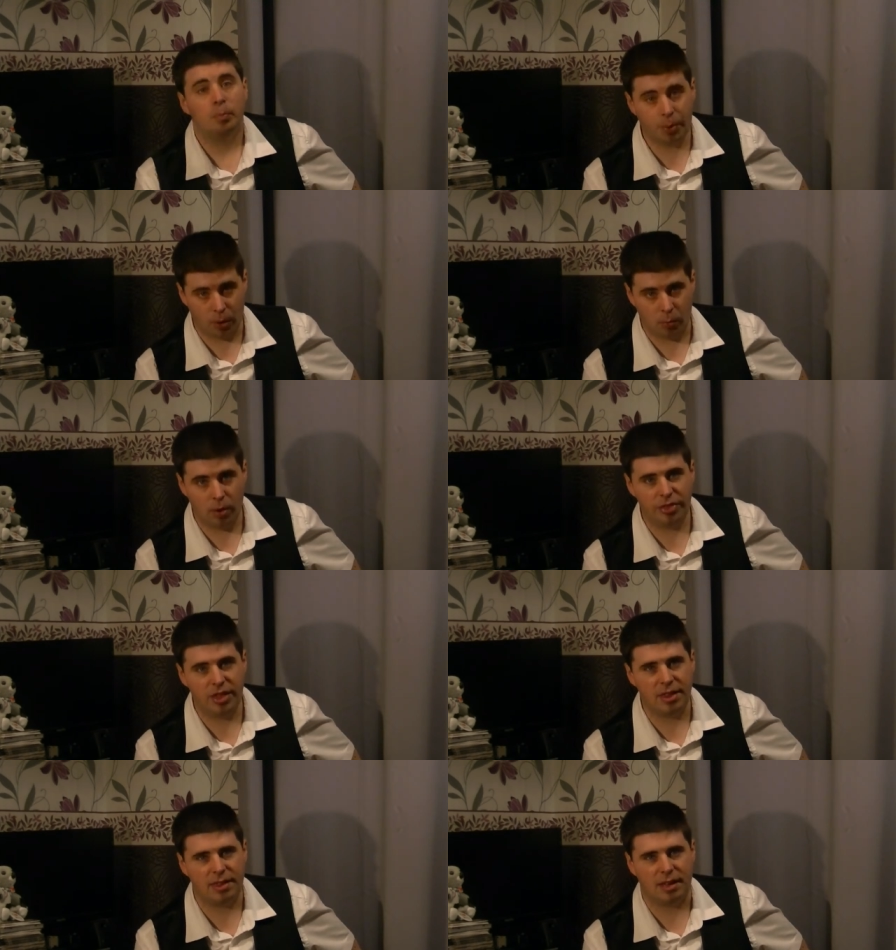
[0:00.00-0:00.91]
But with
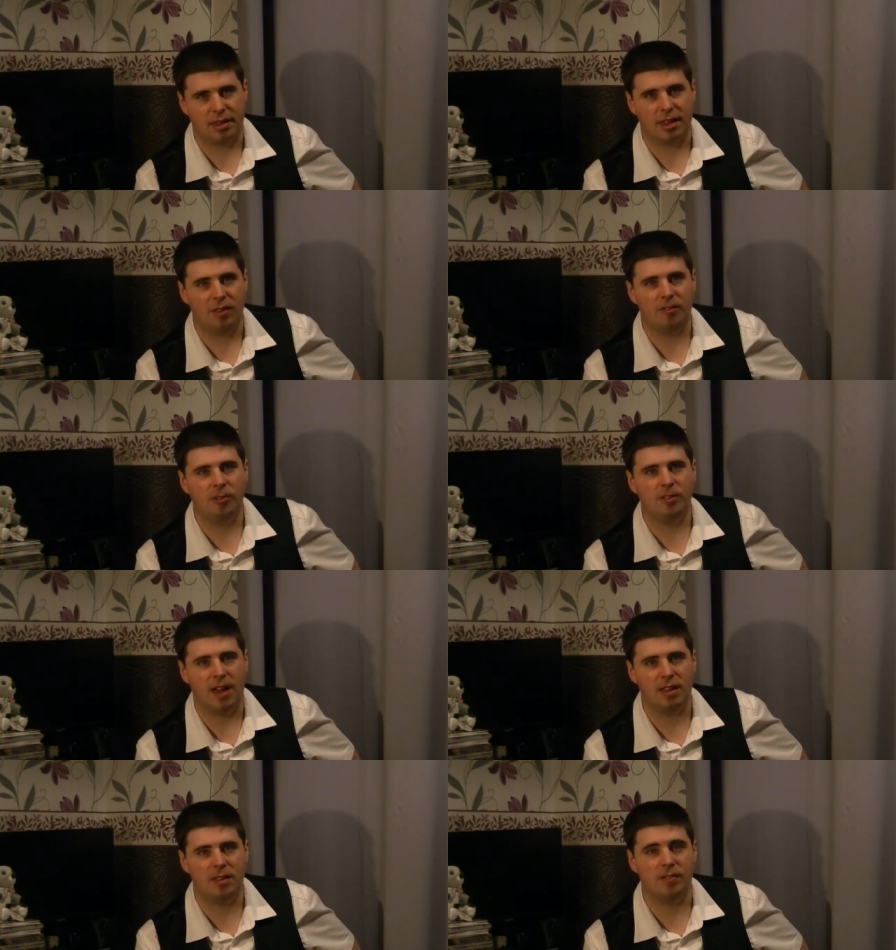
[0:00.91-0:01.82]
this successful
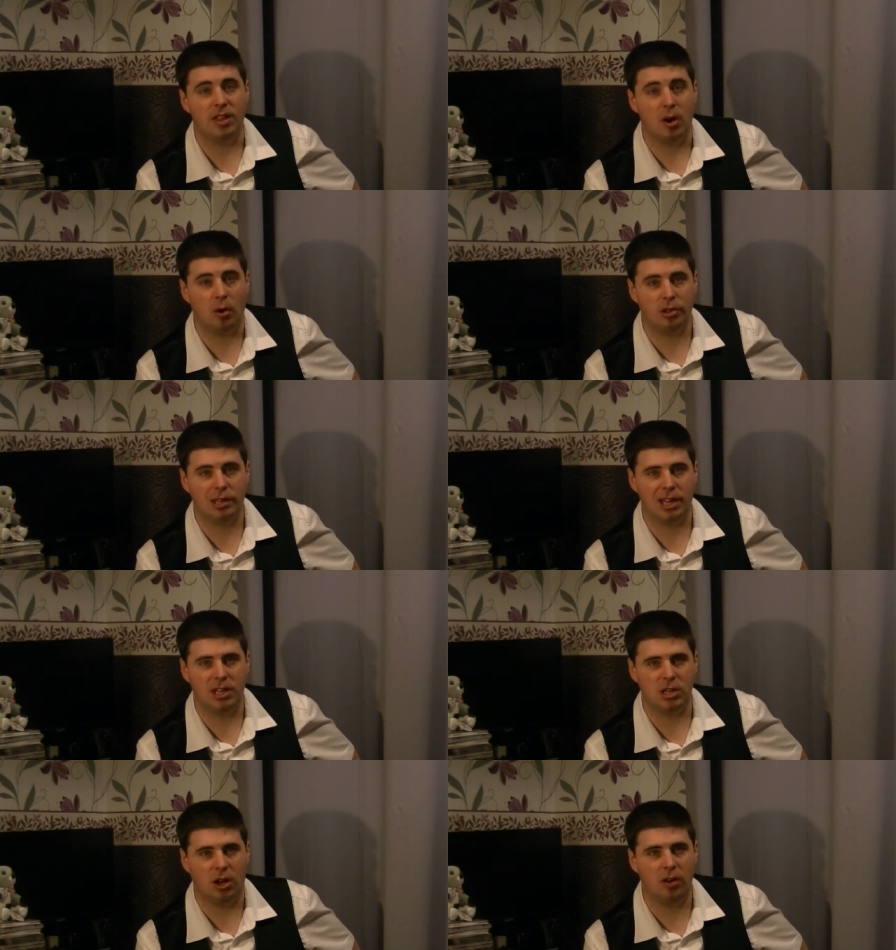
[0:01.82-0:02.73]
test of the
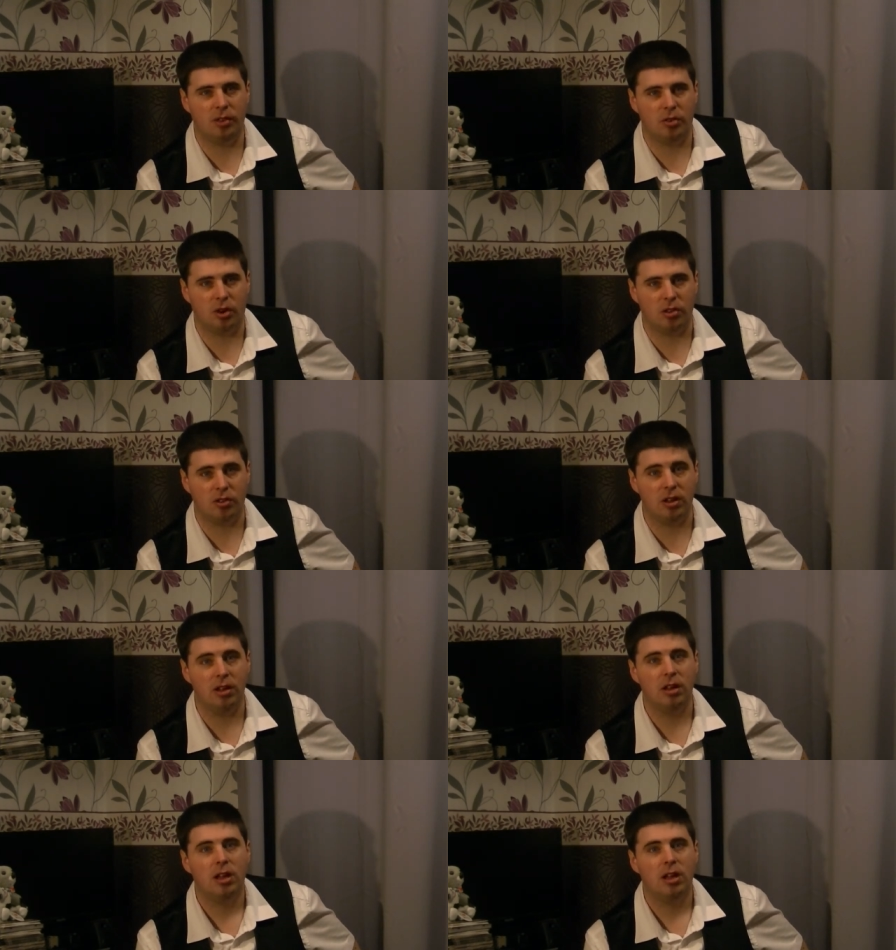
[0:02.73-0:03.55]
Oscillation Overthruster,